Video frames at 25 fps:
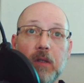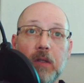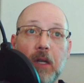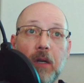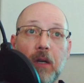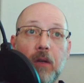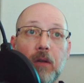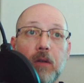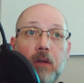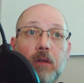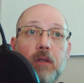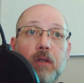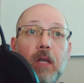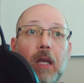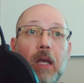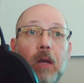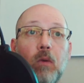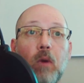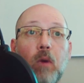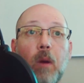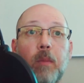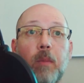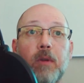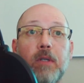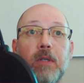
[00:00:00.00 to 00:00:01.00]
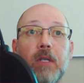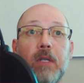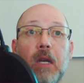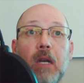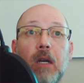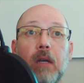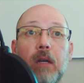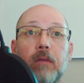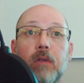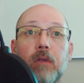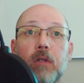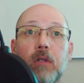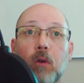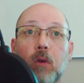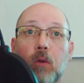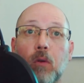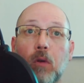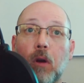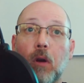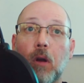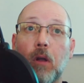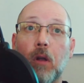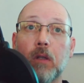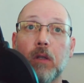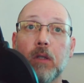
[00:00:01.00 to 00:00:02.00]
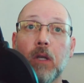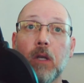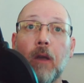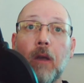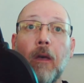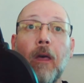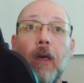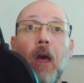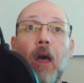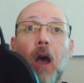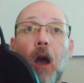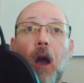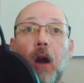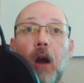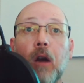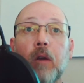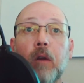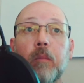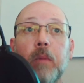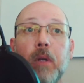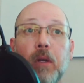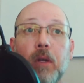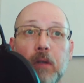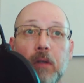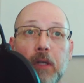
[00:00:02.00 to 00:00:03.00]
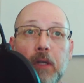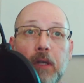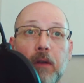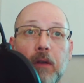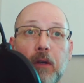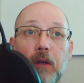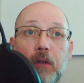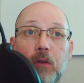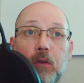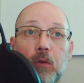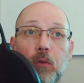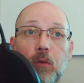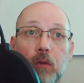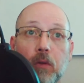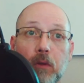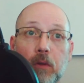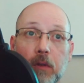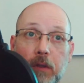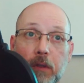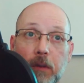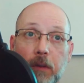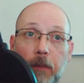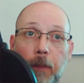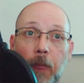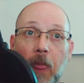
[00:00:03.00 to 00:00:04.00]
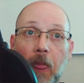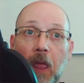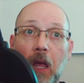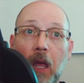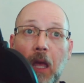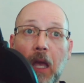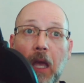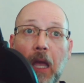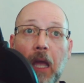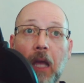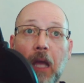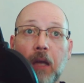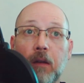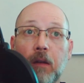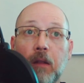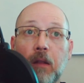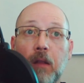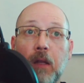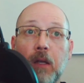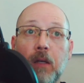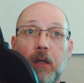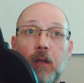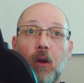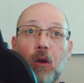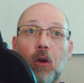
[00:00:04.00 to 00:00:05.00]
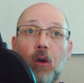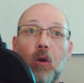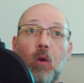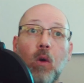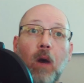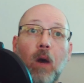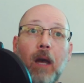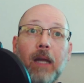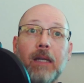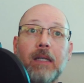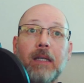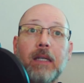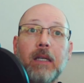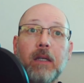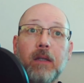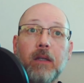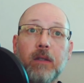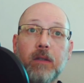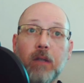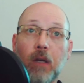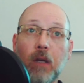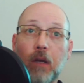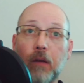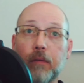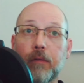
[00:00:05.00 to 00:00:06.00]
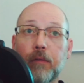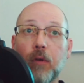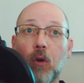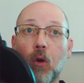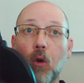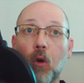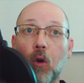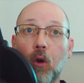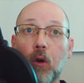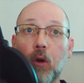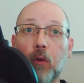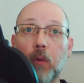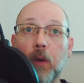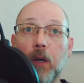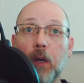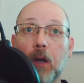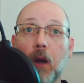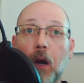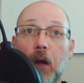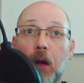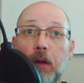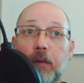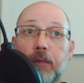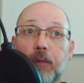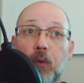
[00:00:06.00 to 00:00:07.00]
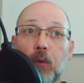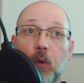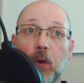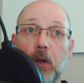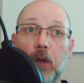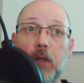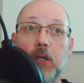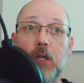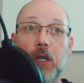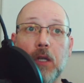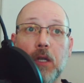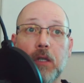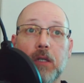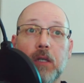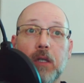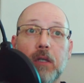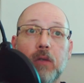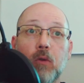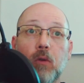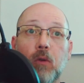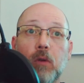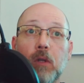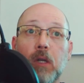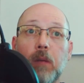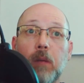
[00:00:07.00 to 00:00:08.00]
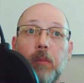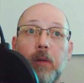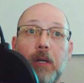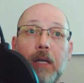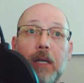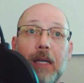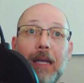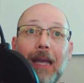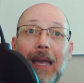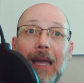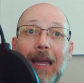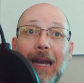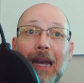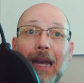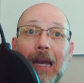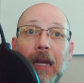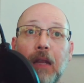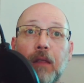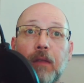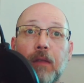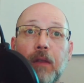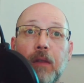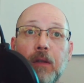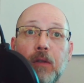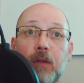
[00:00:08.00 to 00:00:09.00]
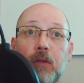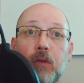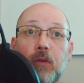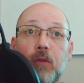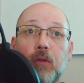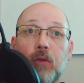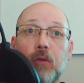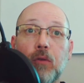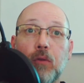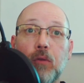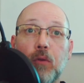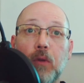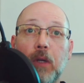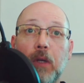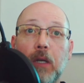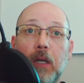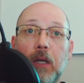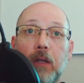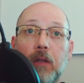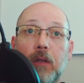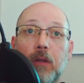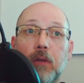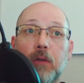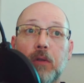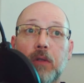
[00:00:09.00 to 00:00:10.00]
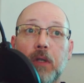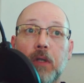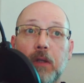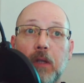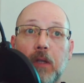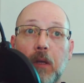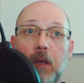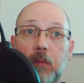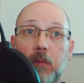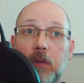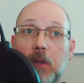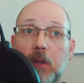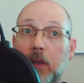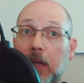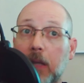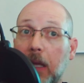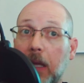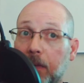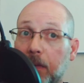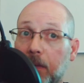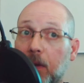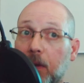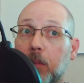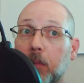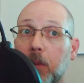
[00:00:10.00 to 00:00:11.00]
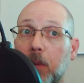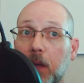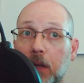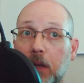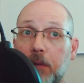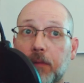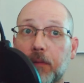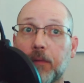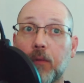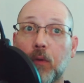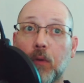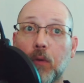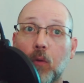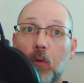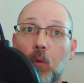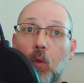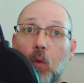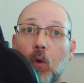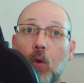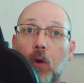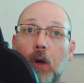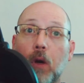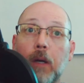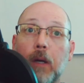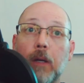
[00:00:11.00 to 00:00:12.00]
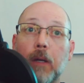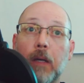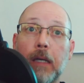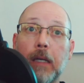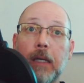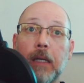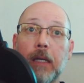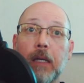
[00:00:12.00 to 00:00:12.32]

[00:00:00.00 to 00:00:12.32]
senators, and representatives so-called, are merely their tools, and that no ideas of, or regard for, justice or liberty had anything to do in inducing them to lend their money for the war.